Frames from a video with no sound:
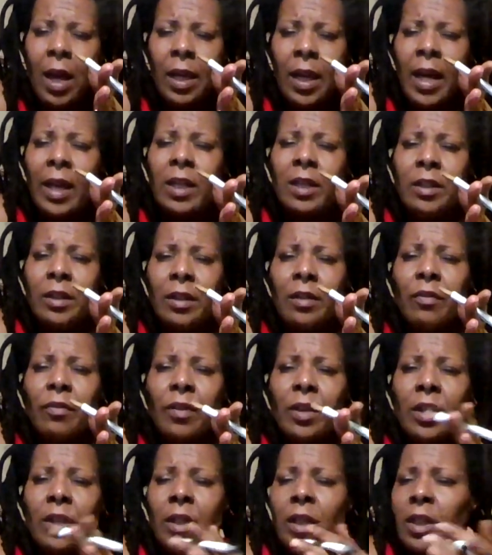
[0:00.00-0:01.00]
like 6
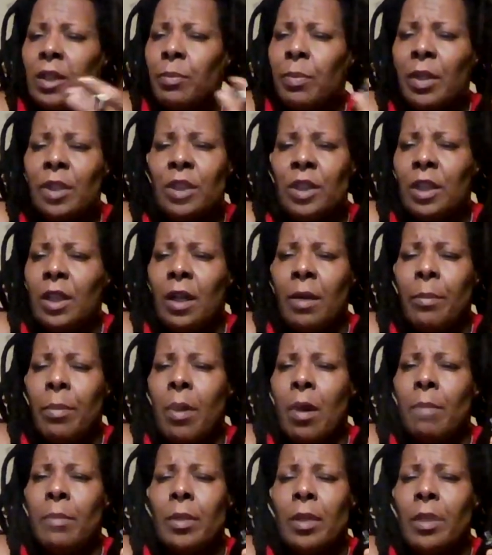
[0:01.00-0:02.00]
feet, especially in
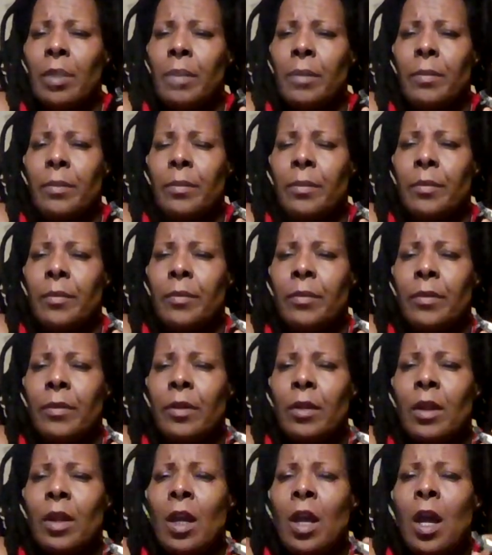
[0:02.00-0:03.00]
public.
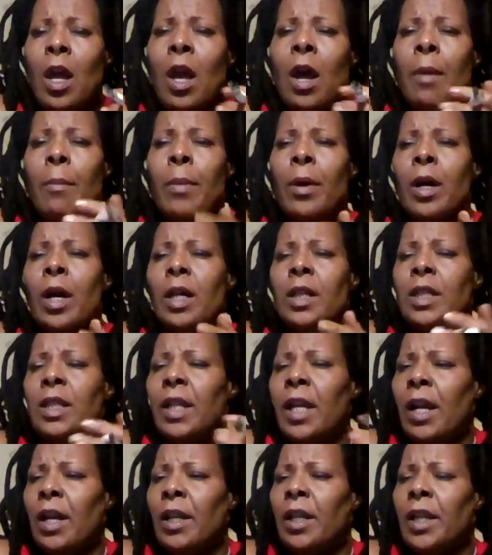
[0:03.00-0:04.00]
Because
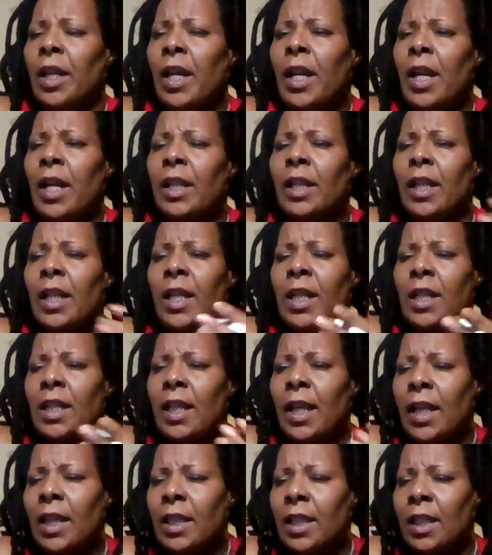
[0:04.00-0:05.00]
now, yeah, these
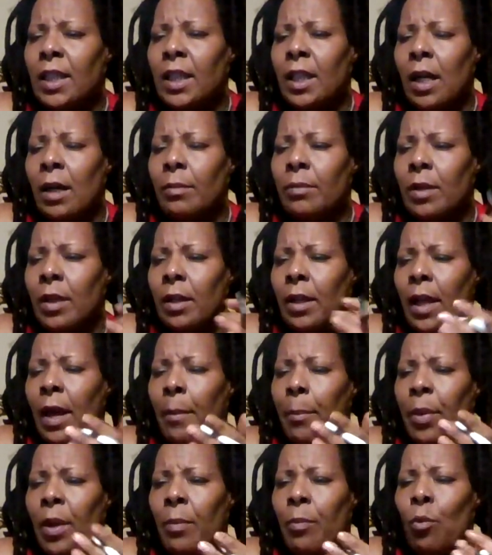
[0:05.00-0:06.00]
days and times, now
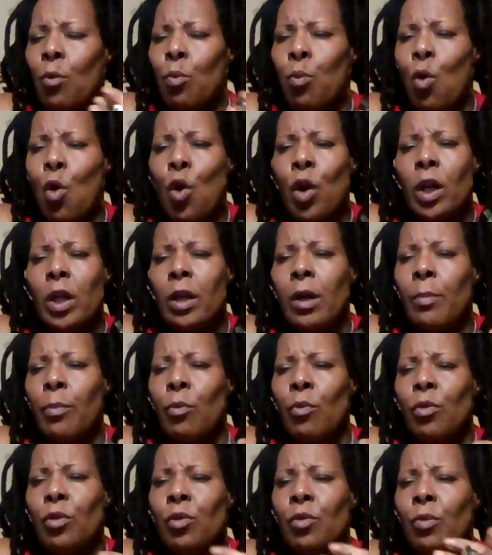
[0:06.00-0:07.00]
people walking up
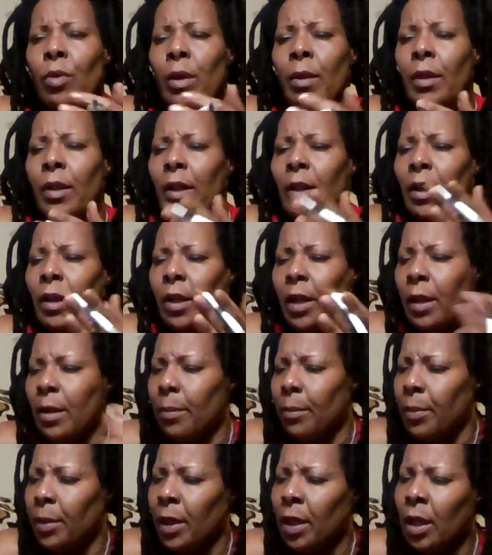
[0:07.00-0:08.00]
on you
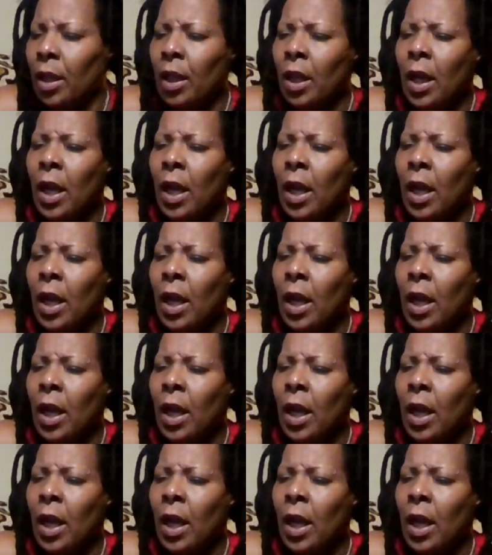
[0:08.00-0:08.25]
and being,